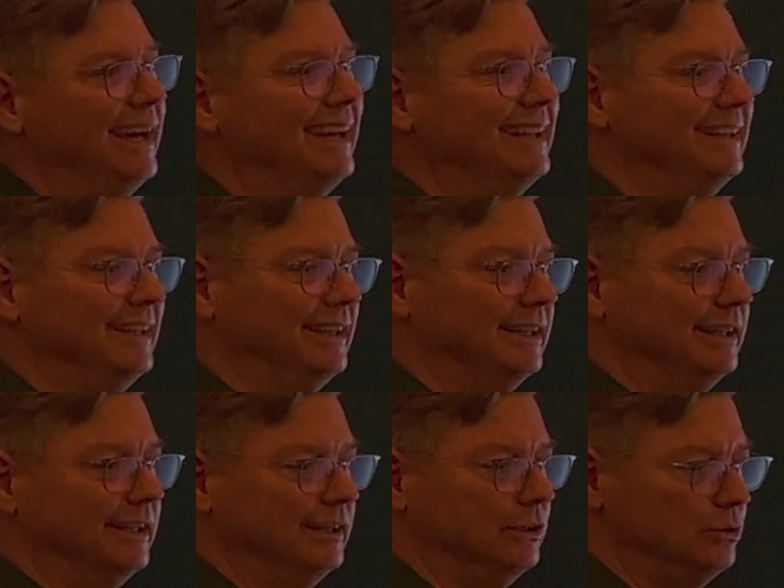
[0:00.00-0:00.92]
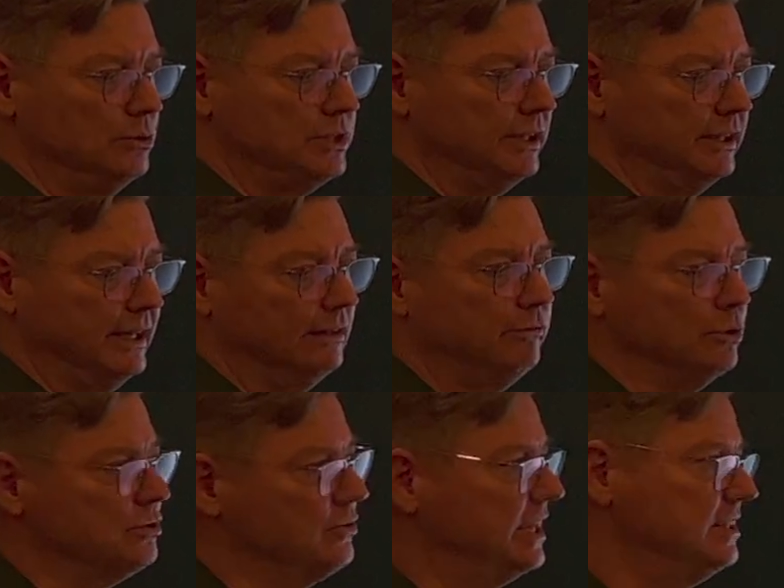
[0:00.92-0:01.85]
and uh, using that for
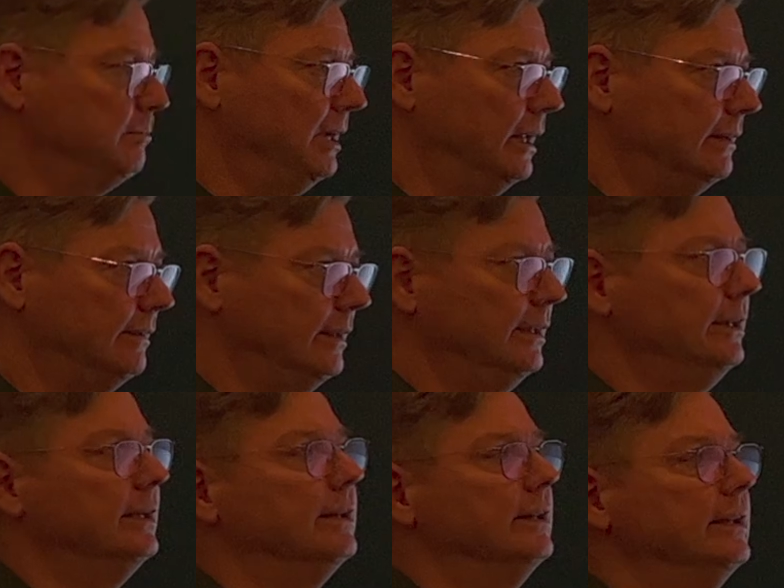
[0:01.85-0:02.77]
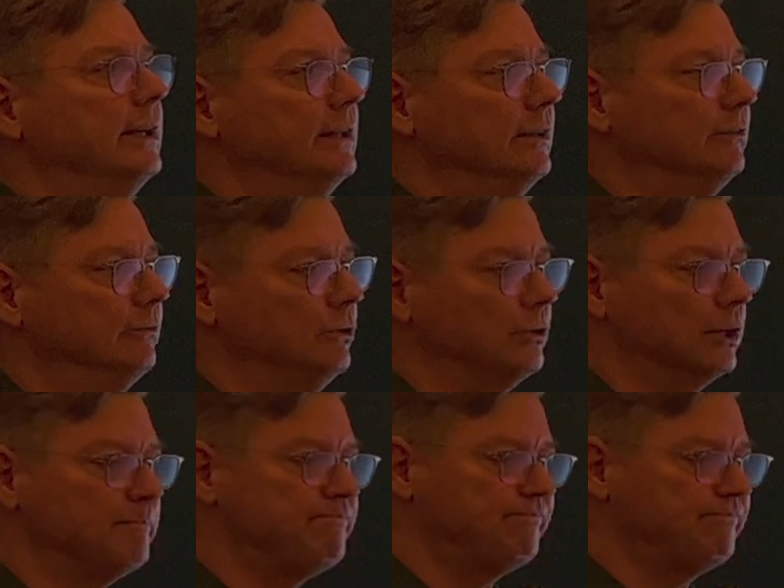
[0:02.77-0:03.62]
traceability and, and for